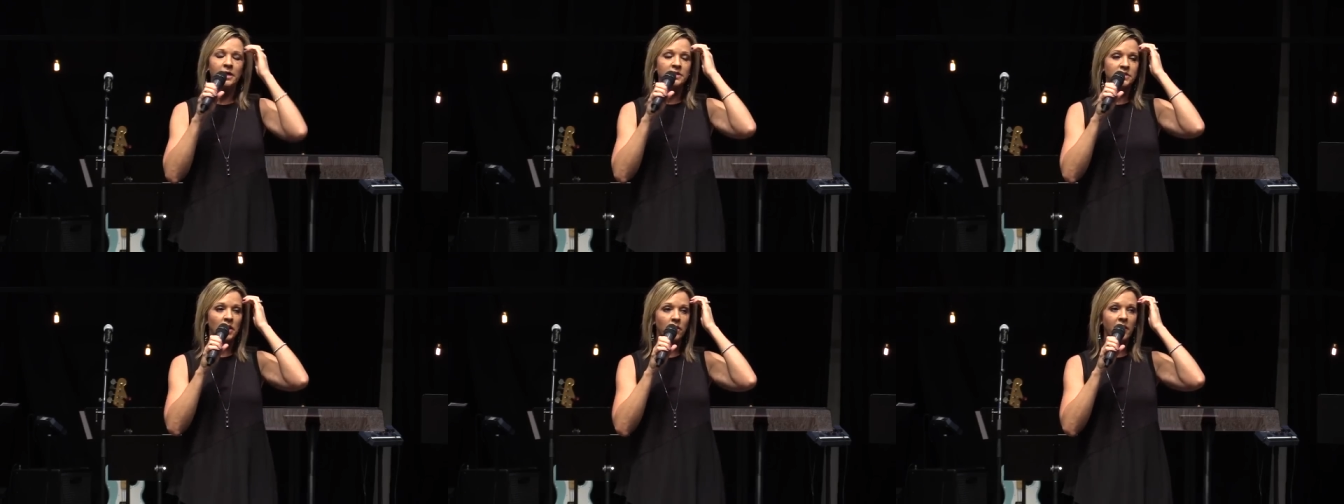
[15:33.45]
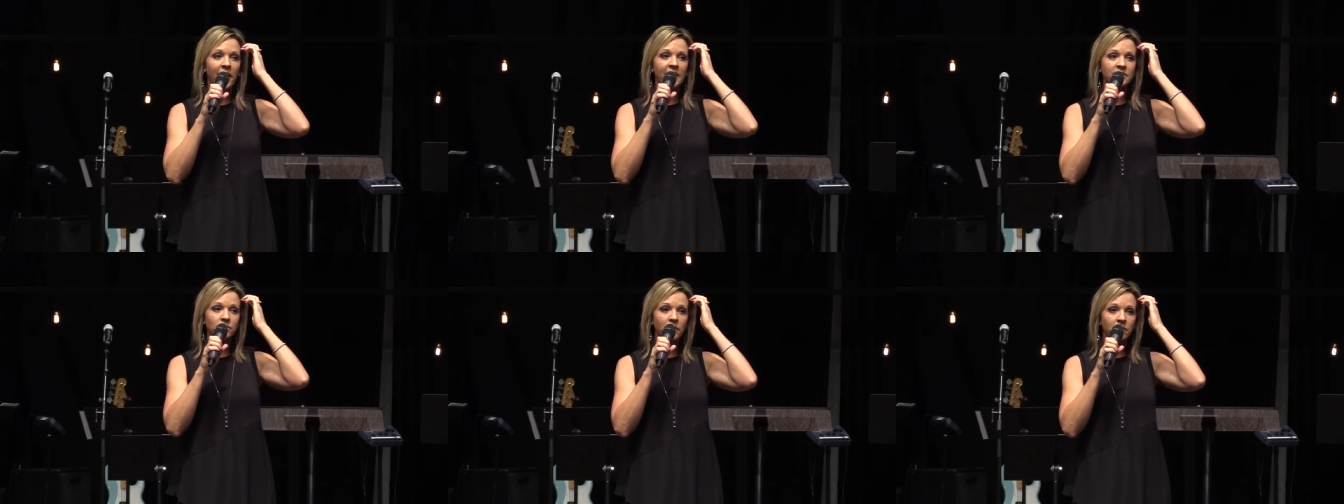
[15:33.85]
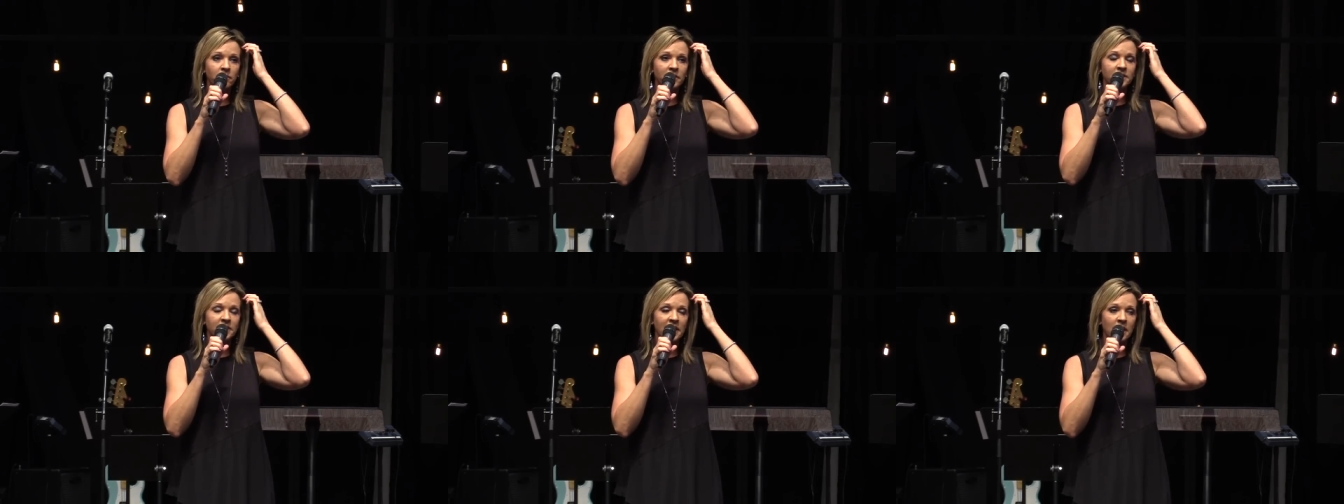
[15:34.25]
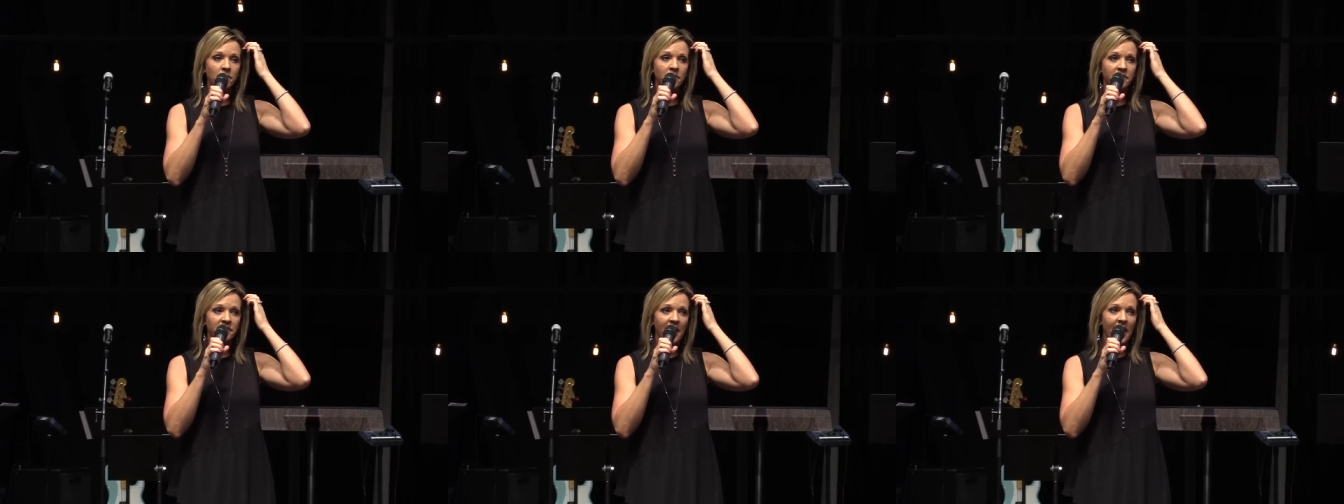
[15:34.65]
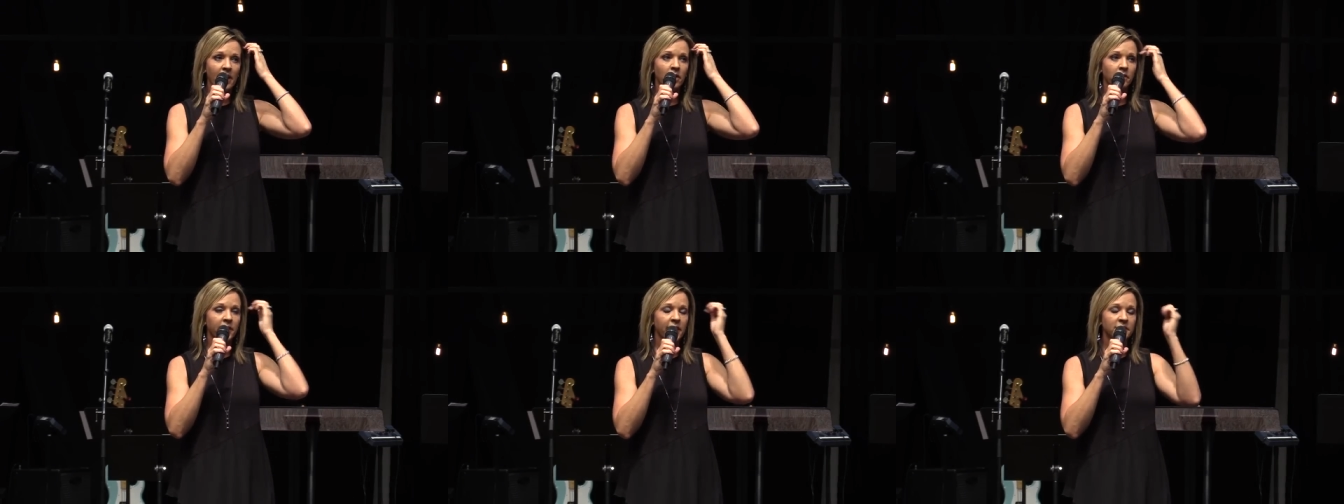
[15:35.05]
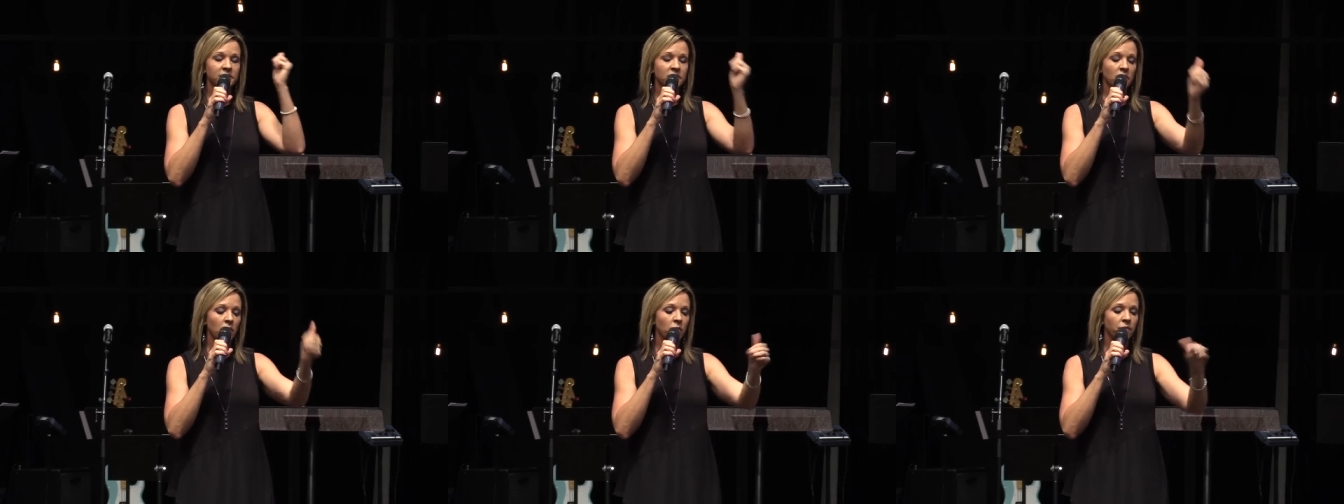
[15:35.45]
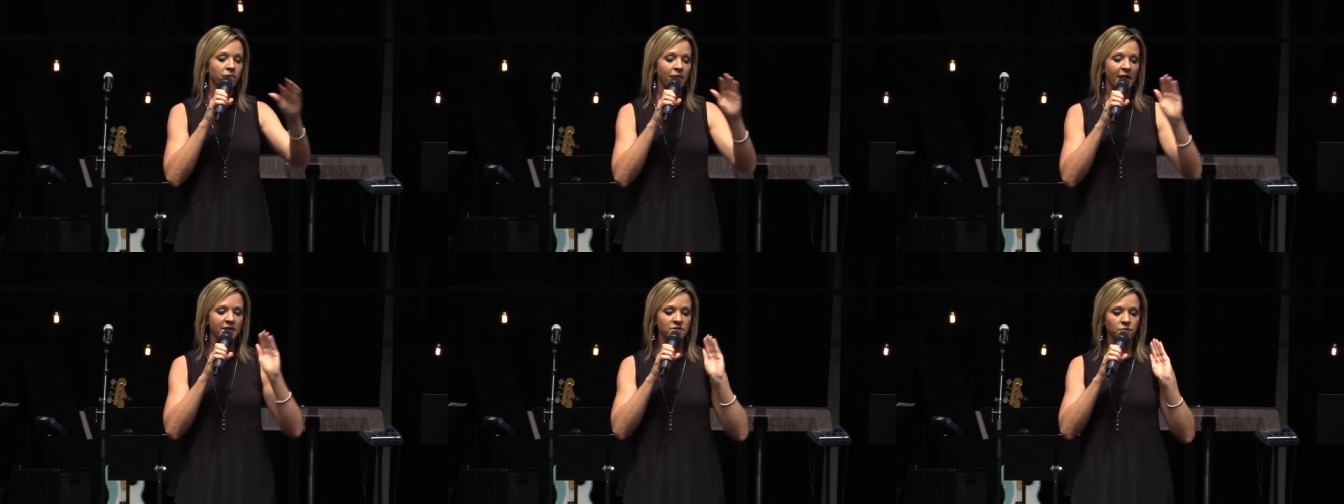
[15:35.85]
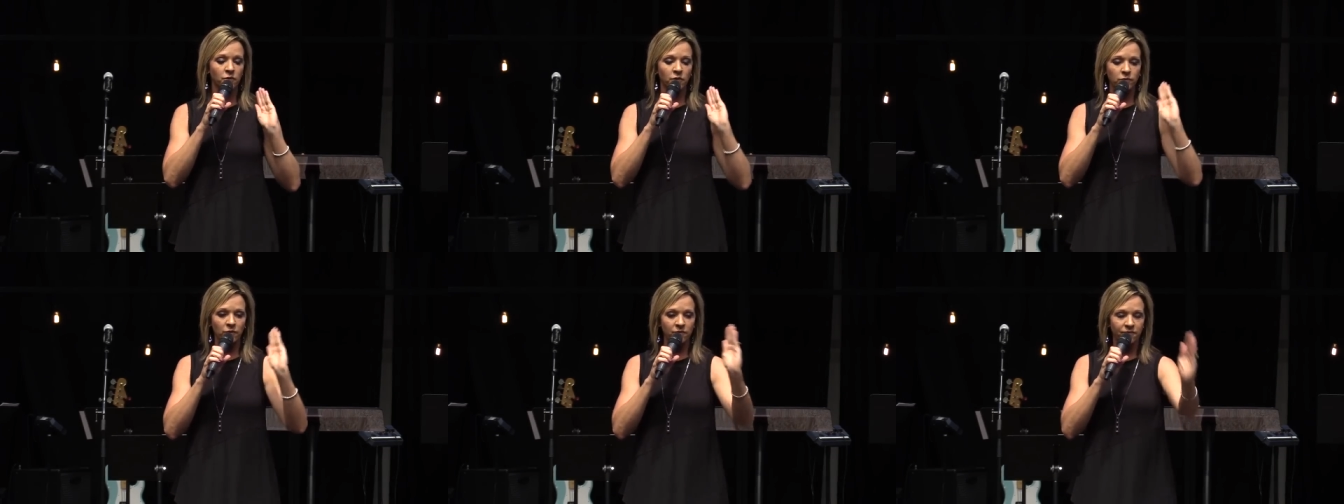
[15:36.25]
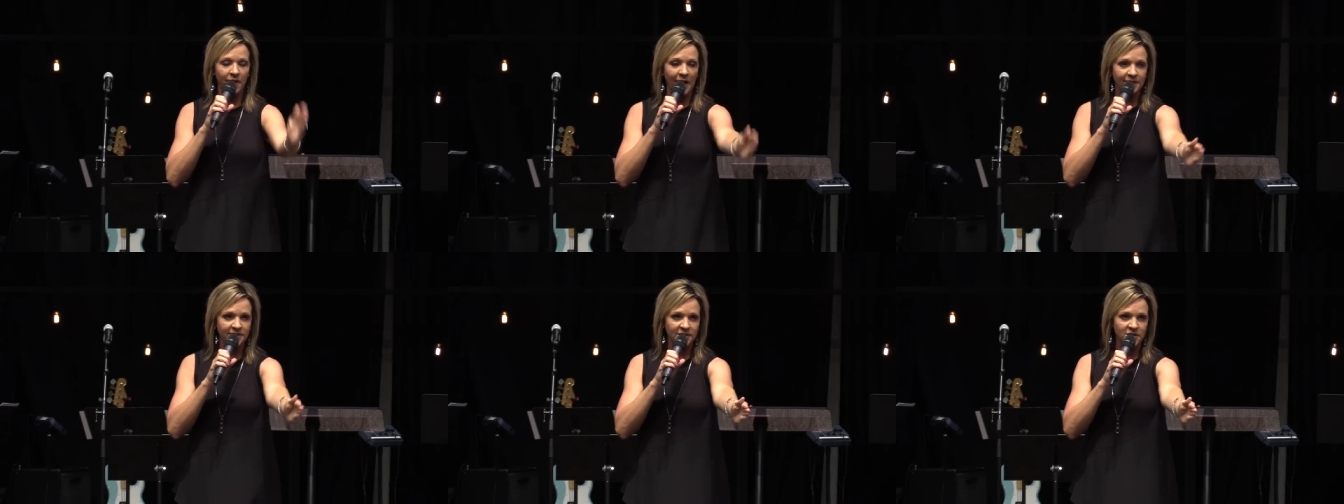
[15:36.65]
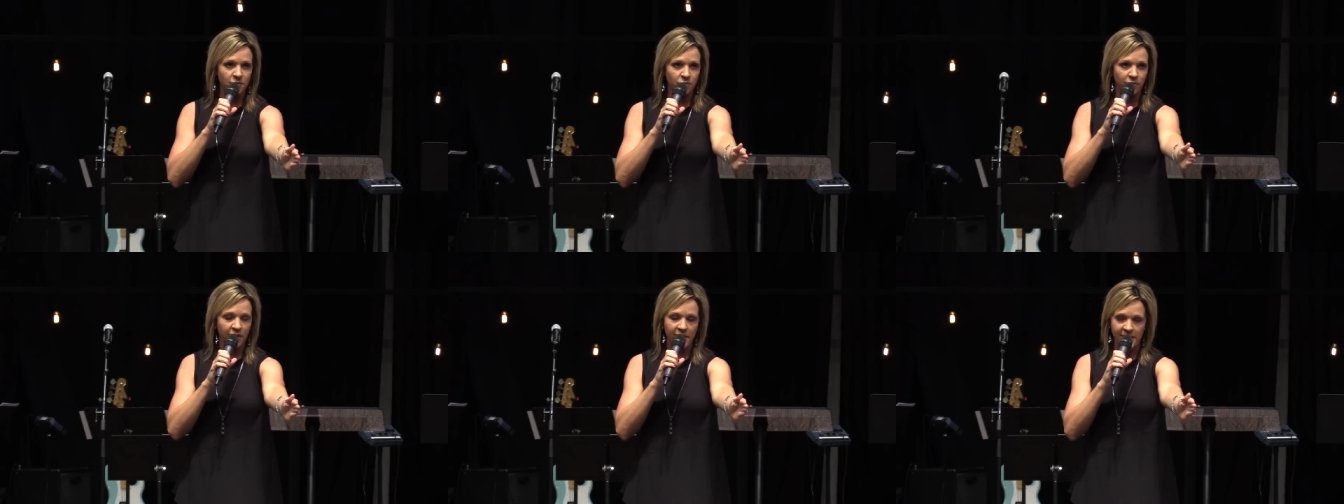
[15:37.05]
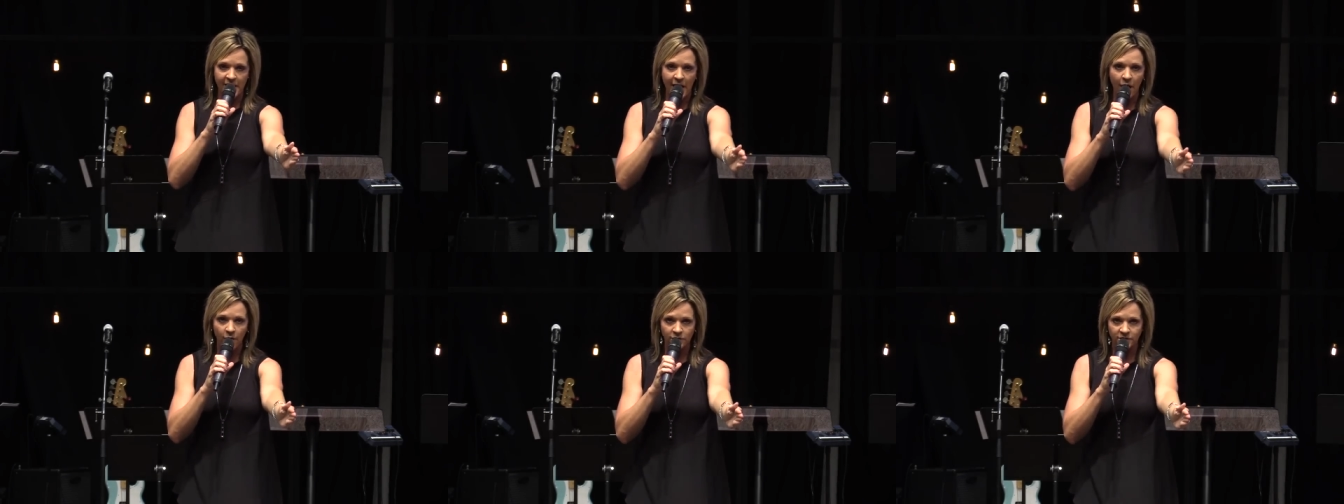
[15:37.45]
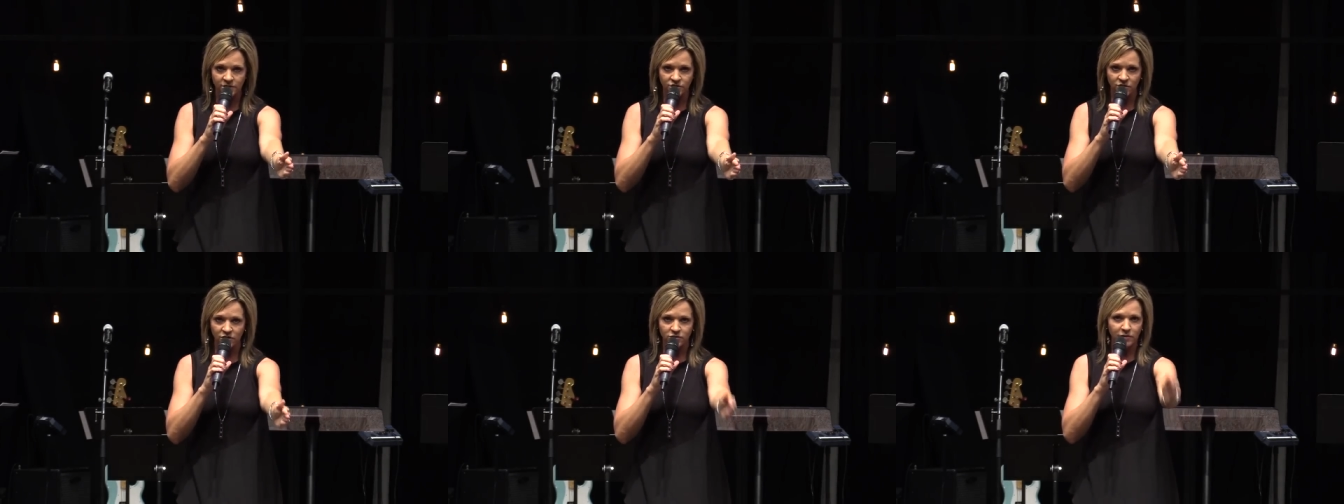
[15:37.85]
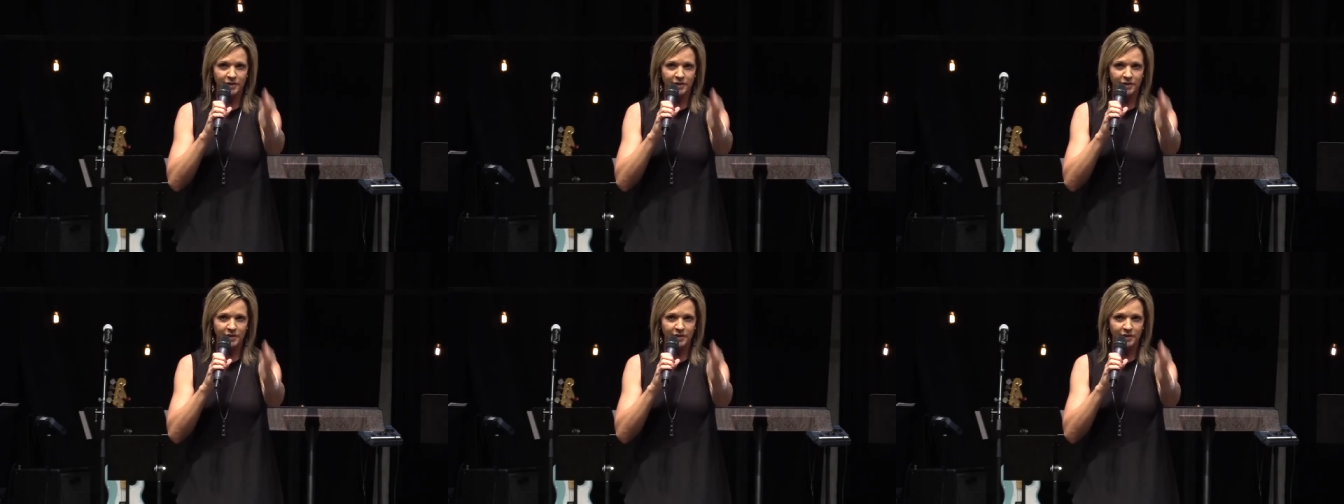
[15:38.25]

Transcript: So that's what went down with that. Okay. So fast forward, we're fasting and praying now as a church.